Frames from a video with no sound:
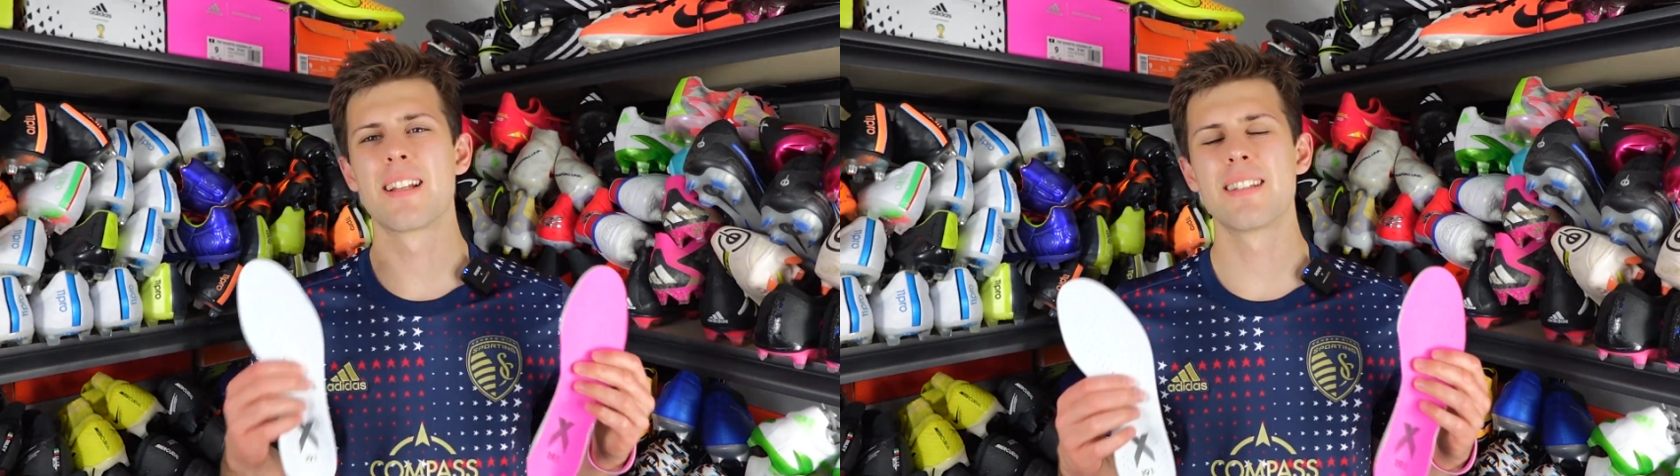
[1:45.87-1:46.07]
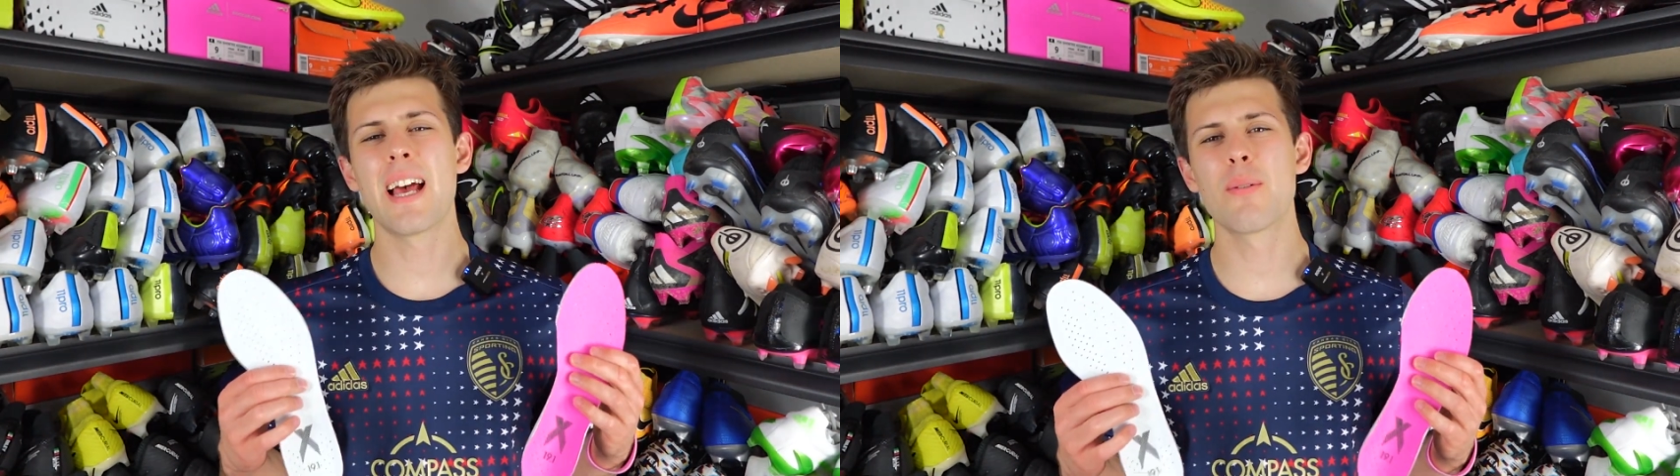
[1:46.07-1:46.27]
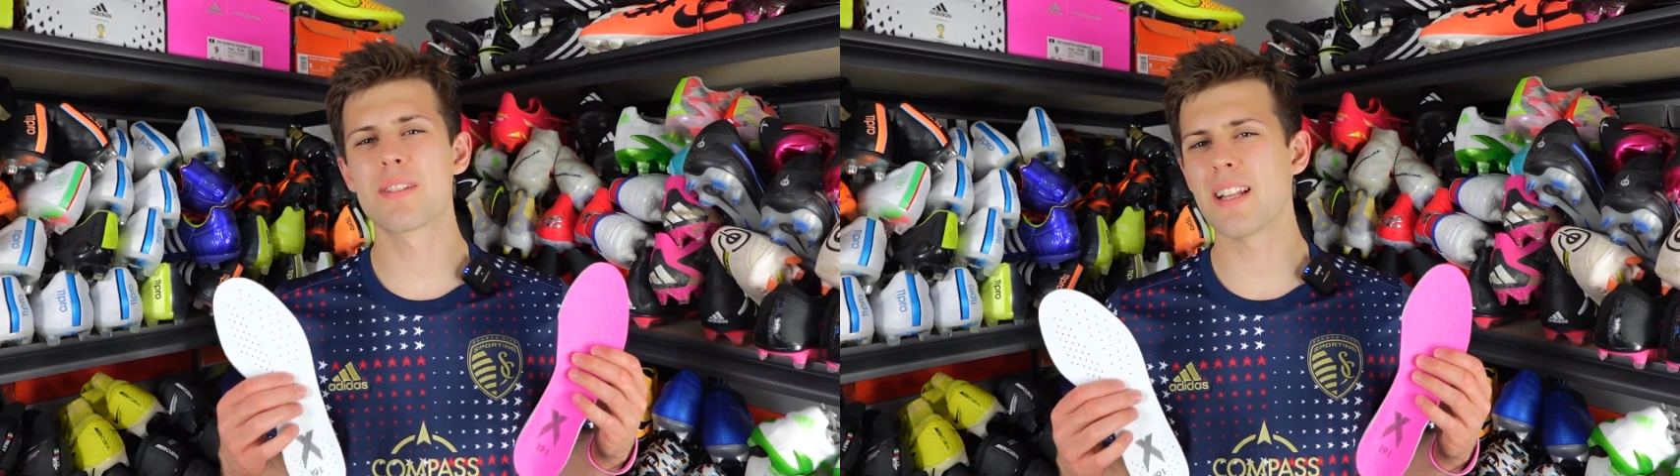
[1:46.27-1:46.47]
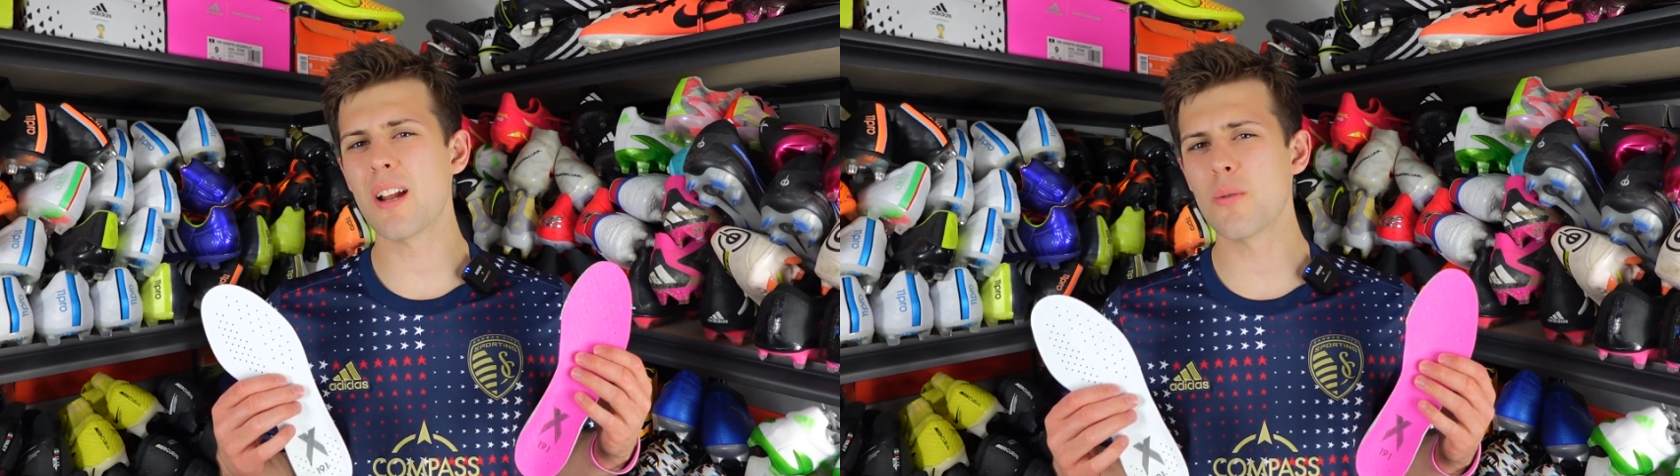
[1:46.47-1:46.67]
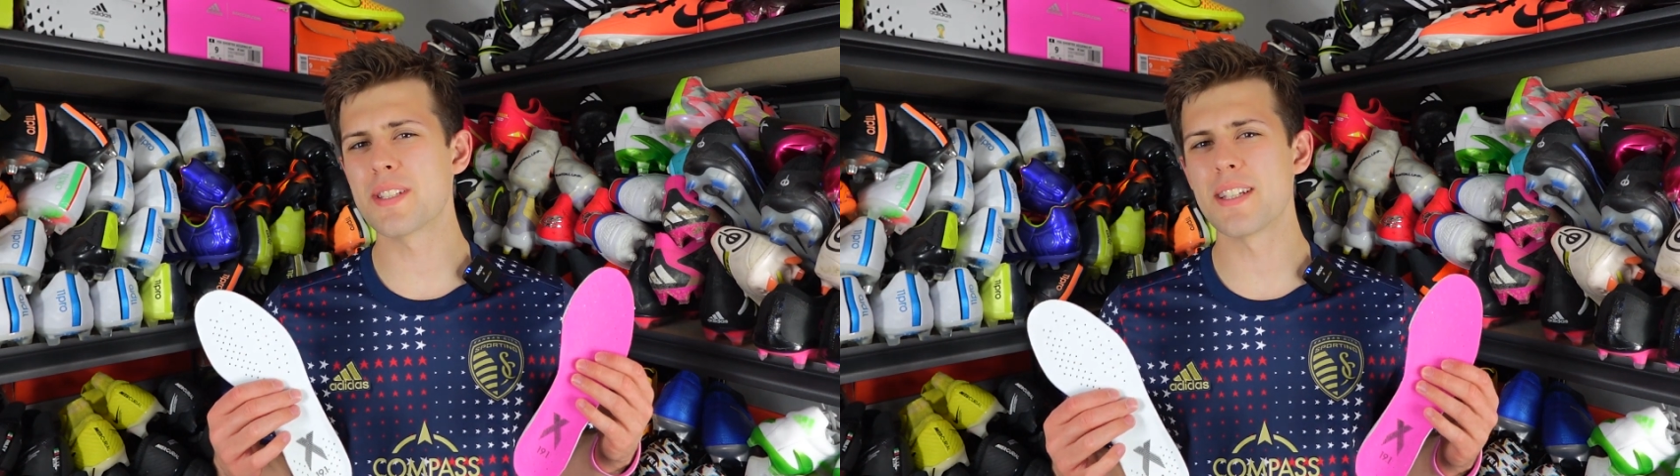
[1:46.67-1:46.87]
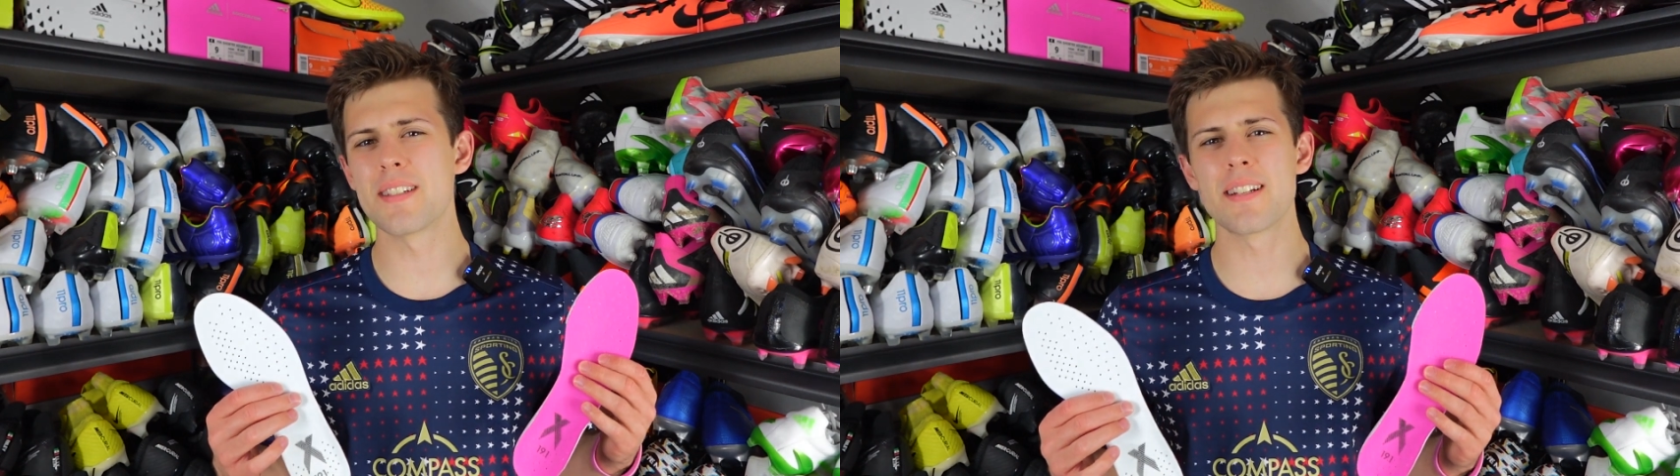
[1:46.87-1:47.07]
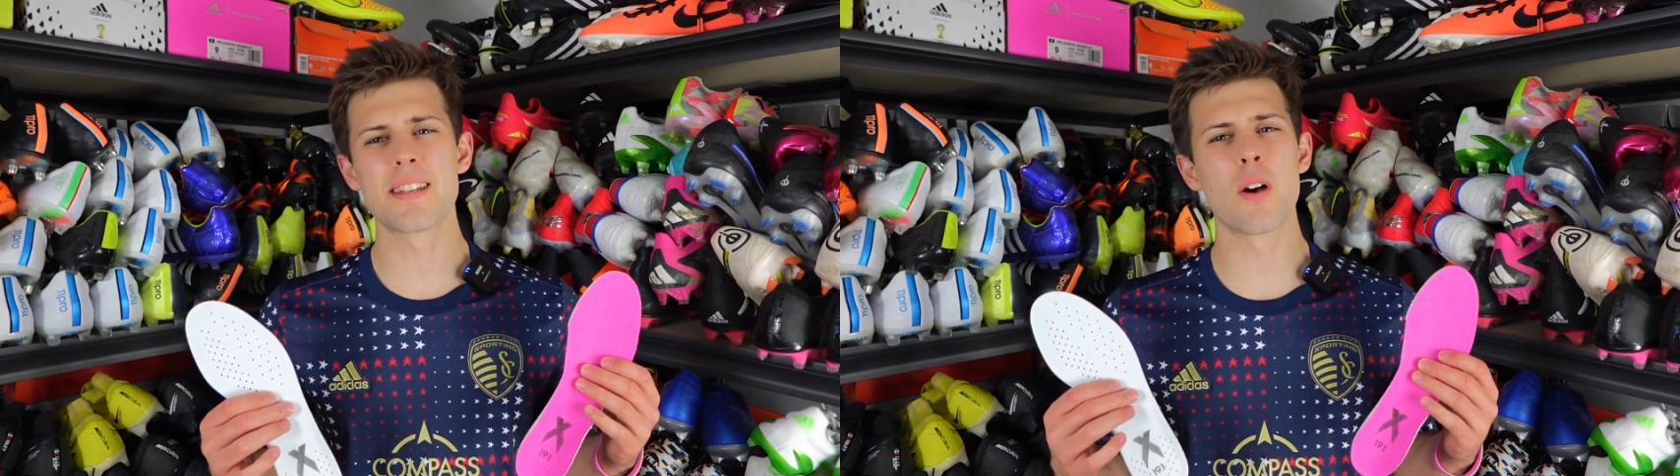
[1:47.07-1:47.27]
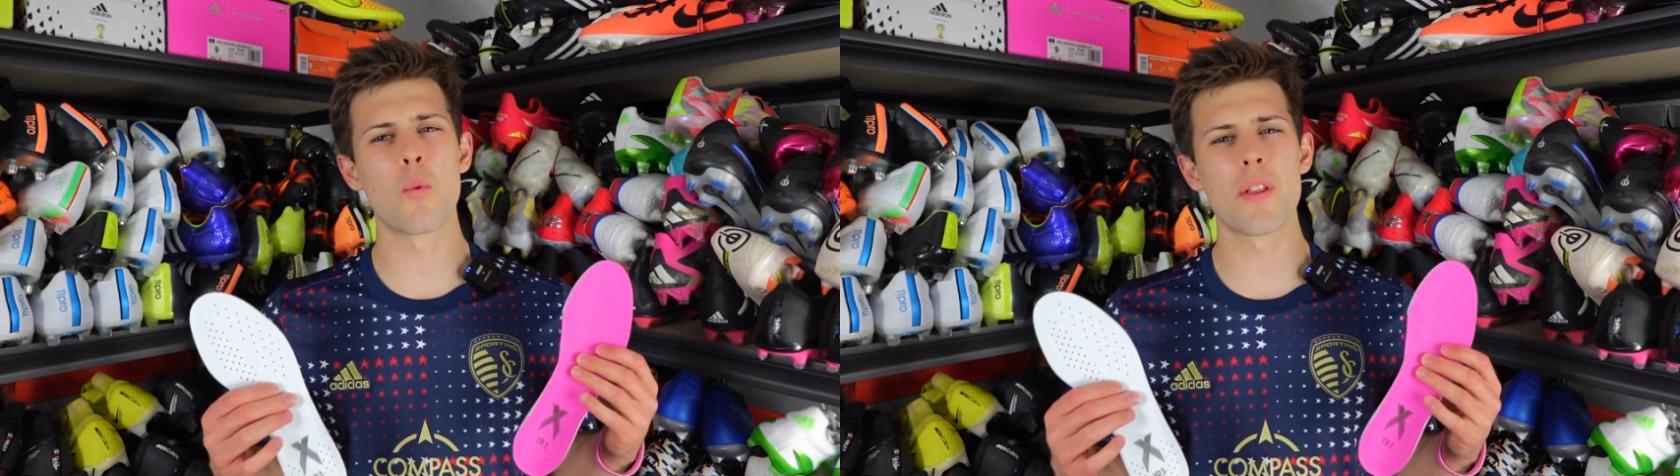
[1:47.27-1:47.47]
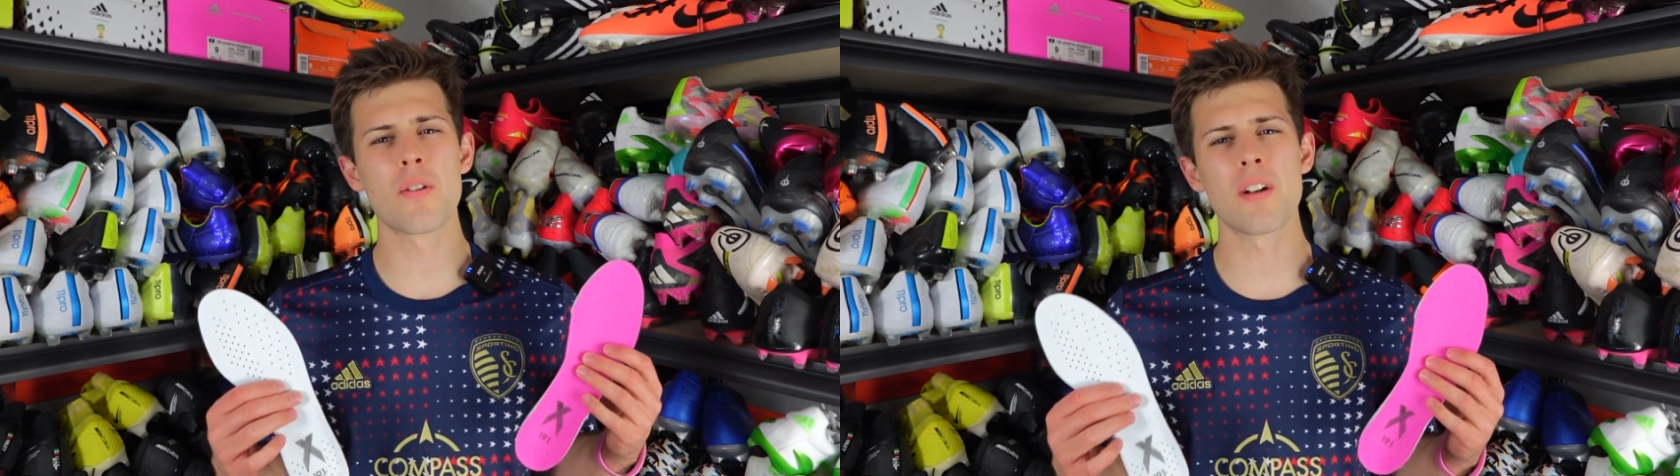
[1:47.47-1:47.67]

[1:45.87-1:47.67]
Now, it's not always easy to tell whether